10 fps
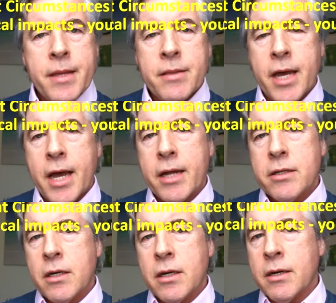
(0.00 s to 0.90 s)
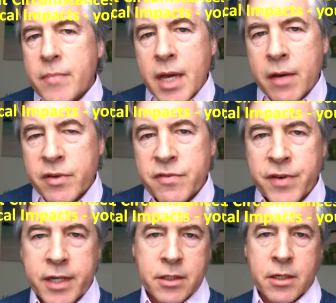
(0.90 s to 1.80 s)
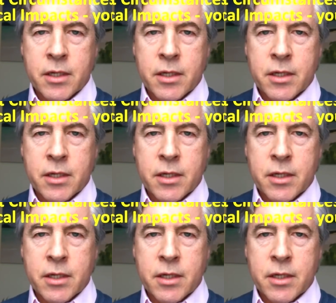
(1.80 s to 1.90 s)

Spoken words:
that have affected